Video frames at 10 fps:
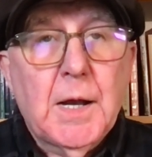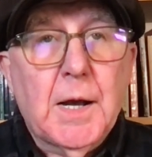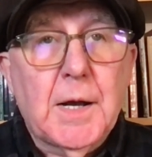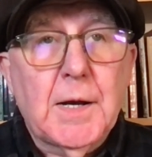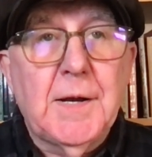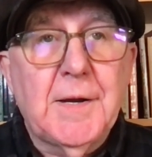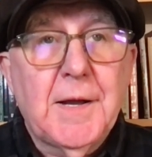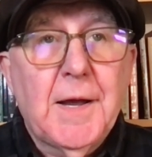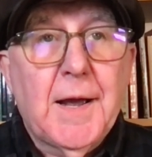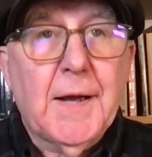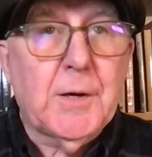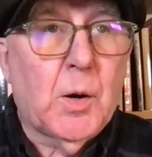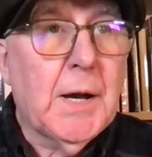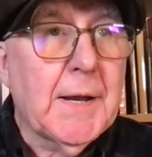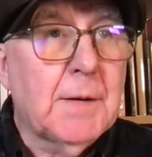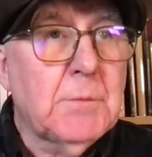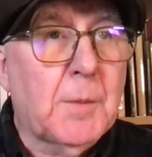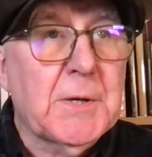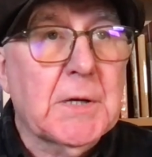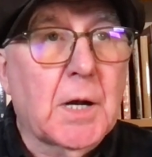Uh, I know I am. I
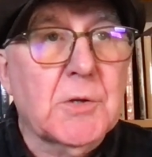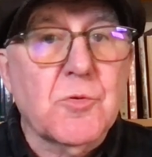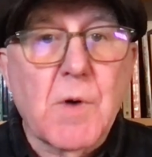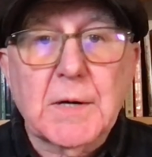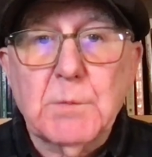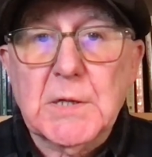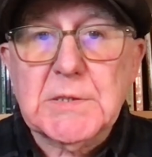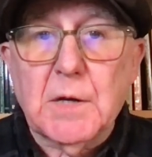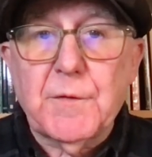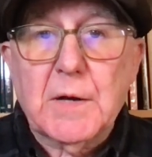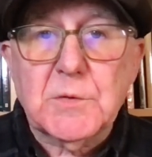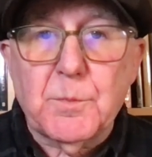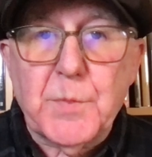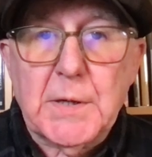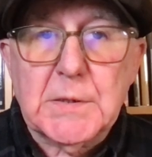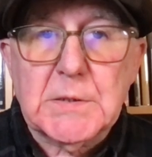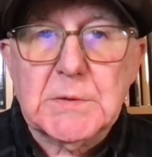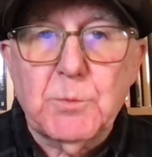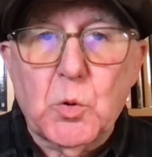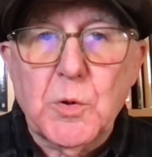mean, I dragged myself out of bed
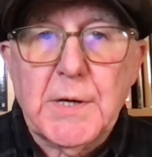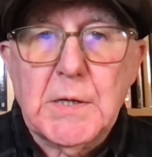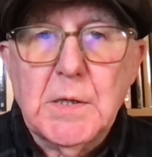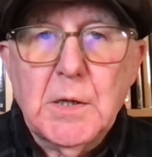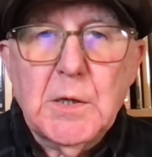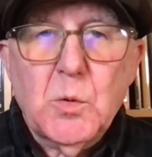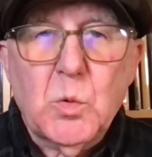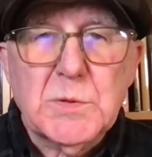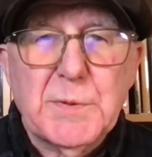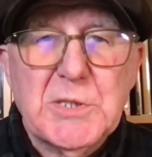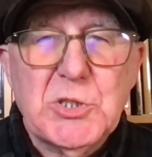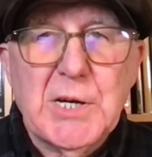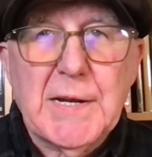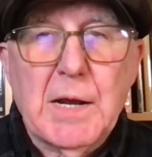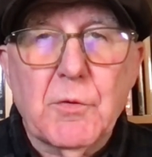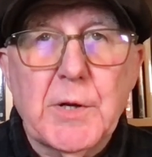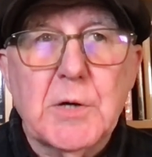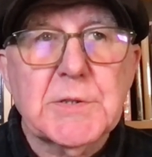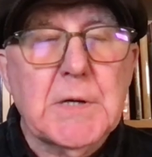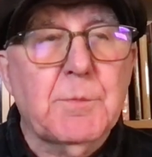this morning. It was a bit chilly out there,
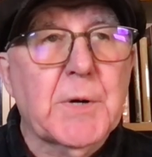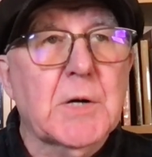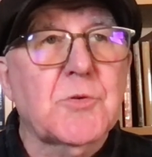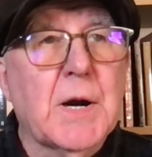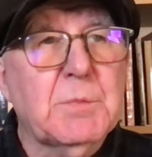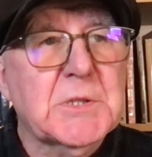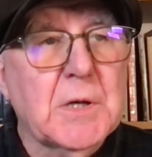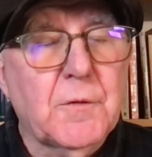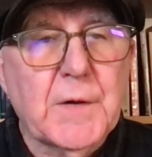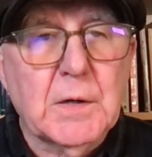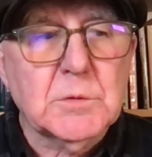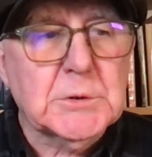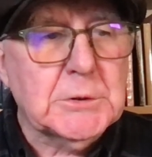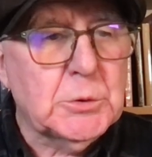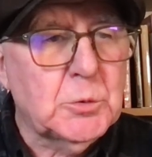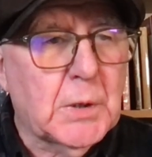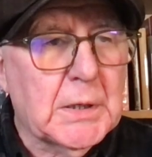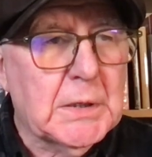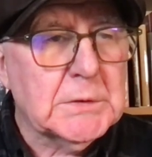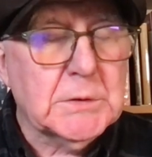isn't it? But I dragged myself out
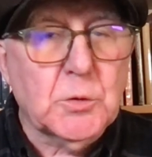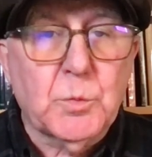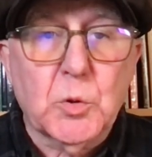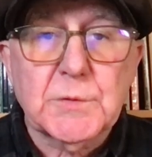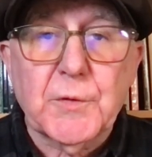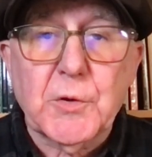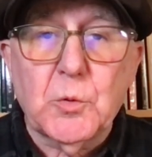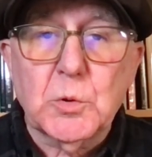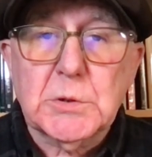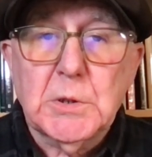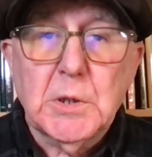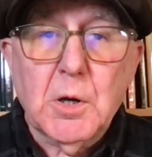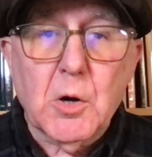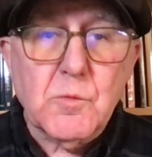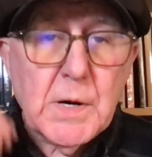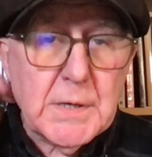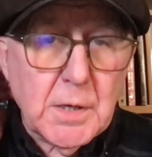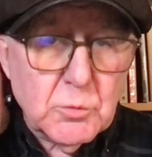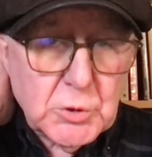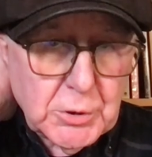to do a pause for thought on
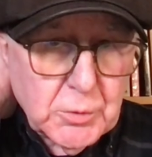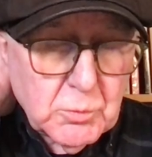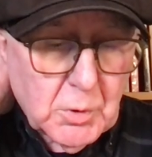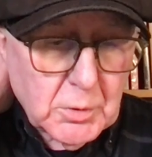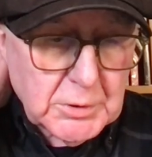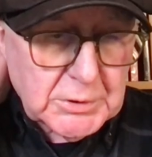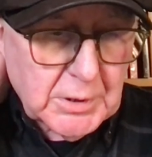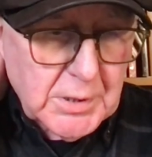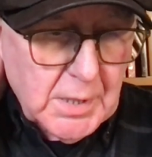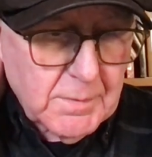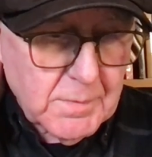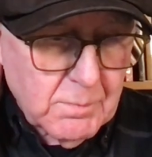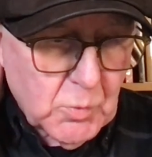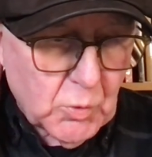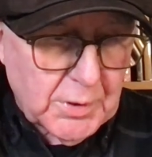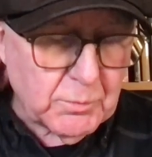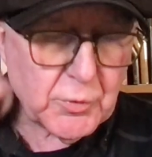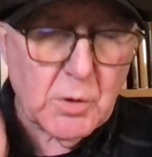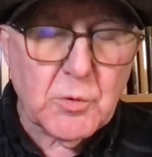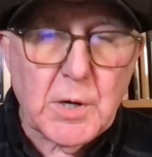Radio 2 on the Sunday morning
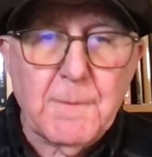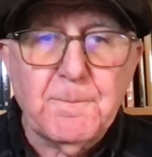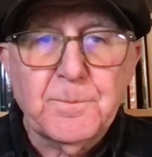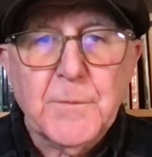programme.